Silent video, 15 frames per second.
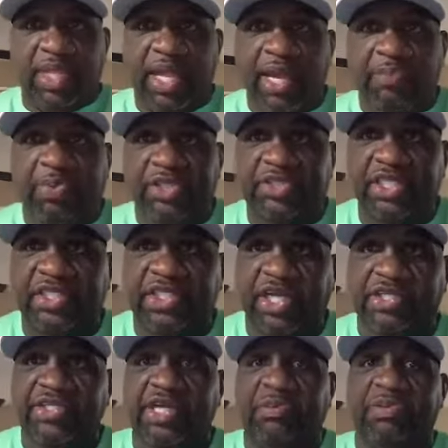I appreciate
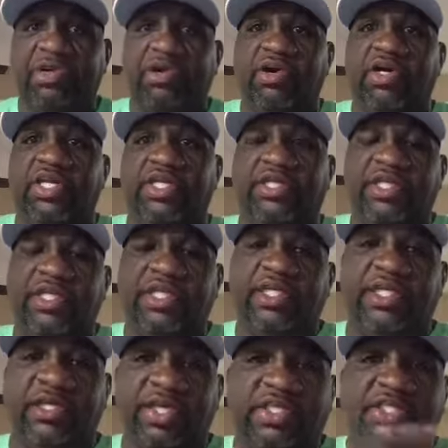y'all jumping on, and
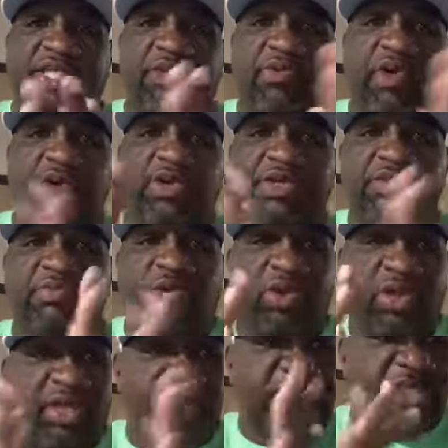let's get rolling this morning. Let's get